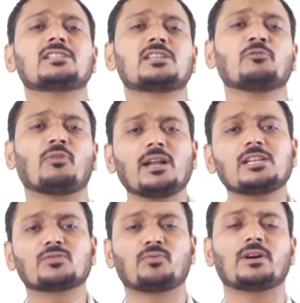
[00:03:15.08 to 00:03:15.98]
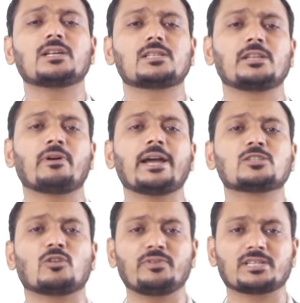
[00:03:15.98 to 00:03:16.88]
is the world's first
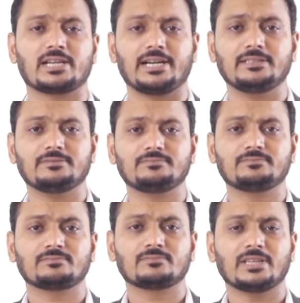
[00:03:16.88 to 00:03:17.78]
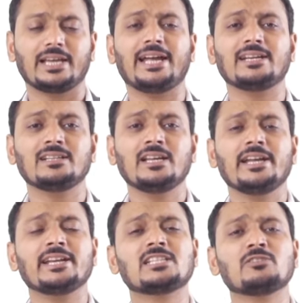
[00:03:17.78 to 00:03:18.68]
device of its kind
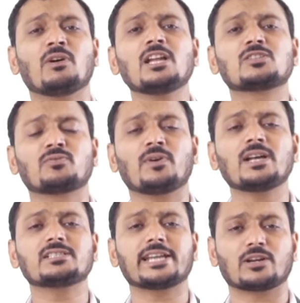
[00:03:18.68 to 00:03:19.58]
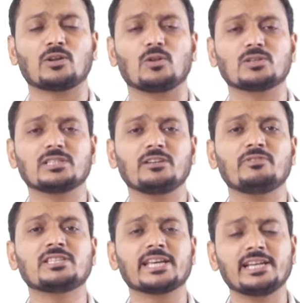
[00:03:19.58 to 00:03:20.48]
and it is the world's first technology
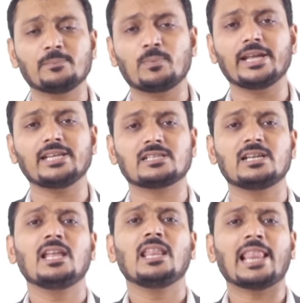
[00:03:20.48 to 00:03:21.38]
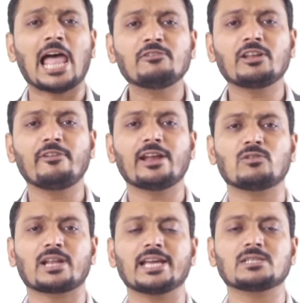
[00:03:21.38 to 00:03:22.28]
which can replace live TV
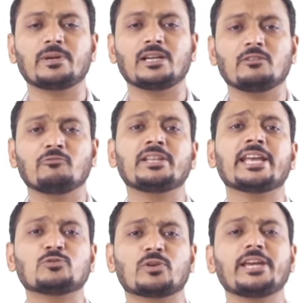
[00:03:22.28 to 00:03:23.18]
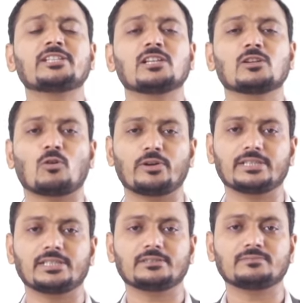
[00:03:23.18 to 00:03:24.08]
advertisement with the educational
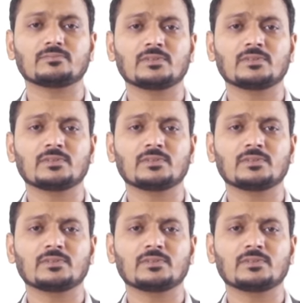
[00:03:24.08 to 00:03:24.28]
content.